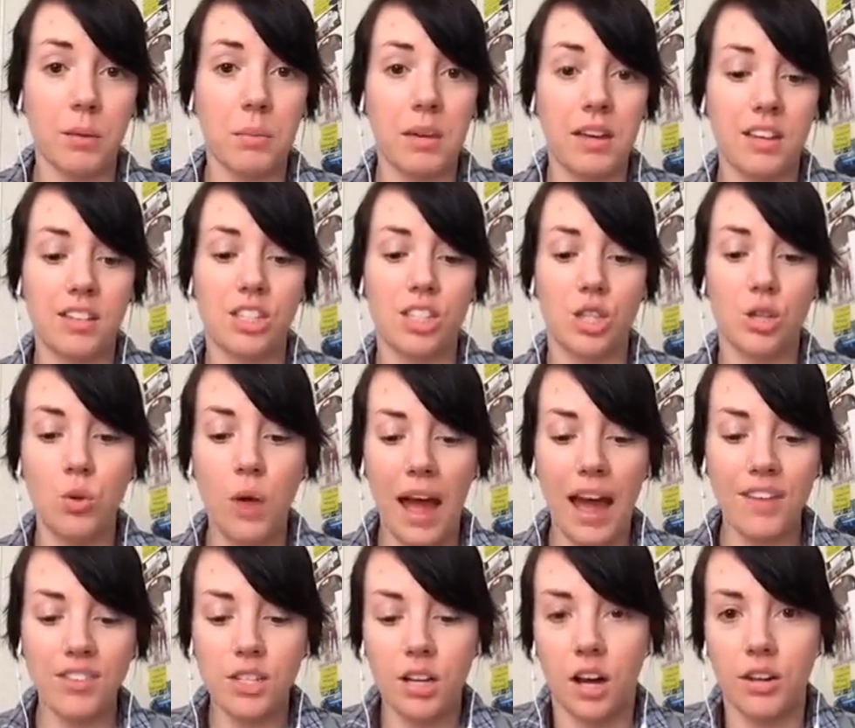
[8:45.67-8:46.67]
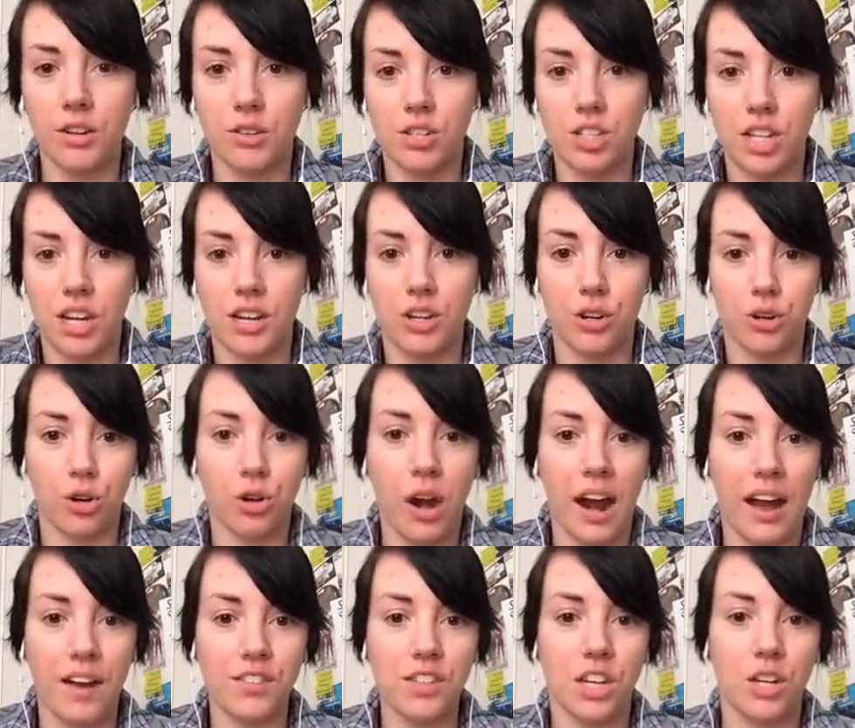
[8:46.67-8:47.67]
because you have to understand your
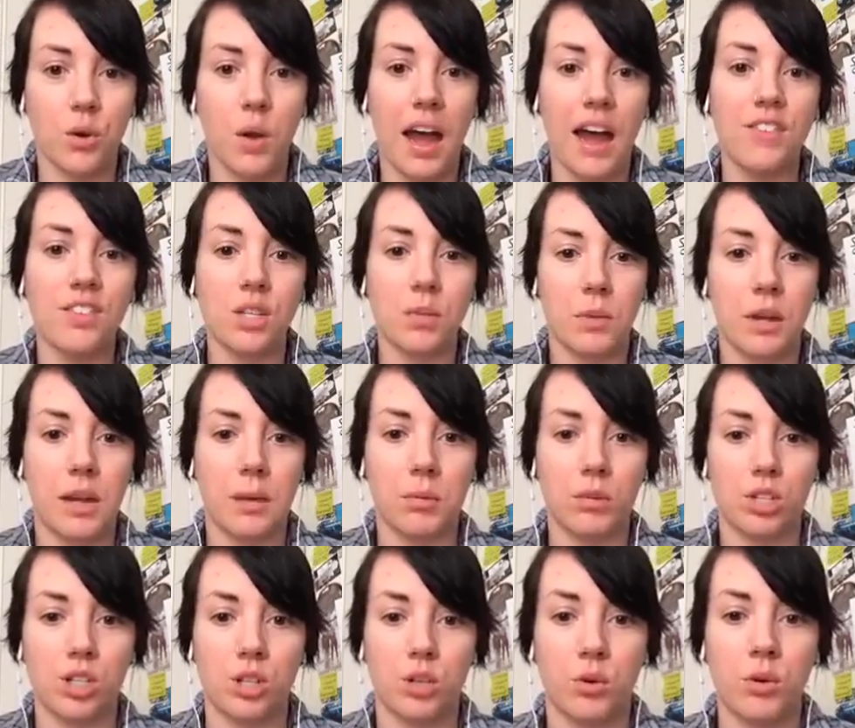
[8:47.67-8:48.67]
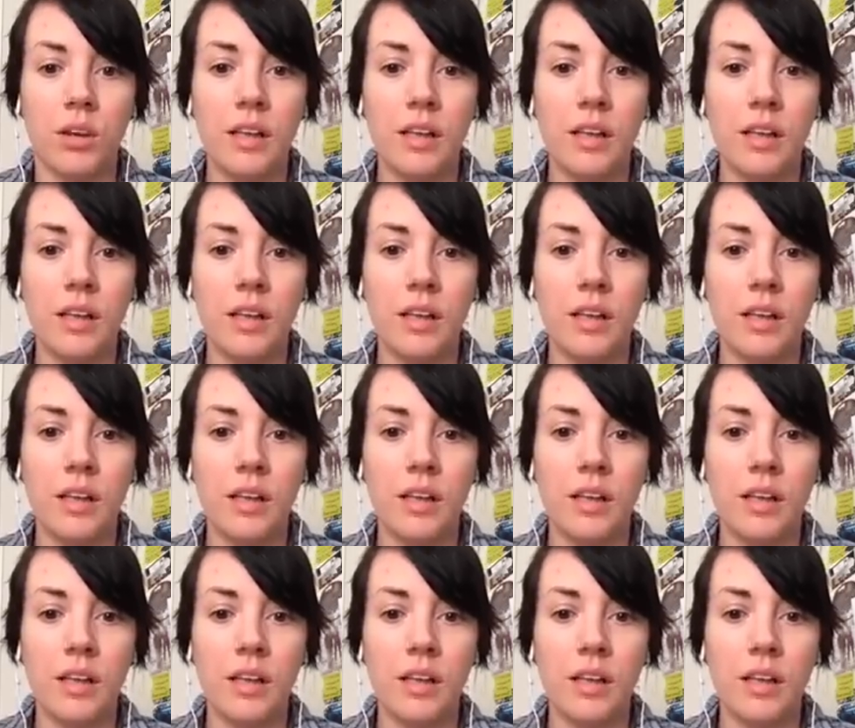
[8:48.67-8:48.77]
craft and you have to be able to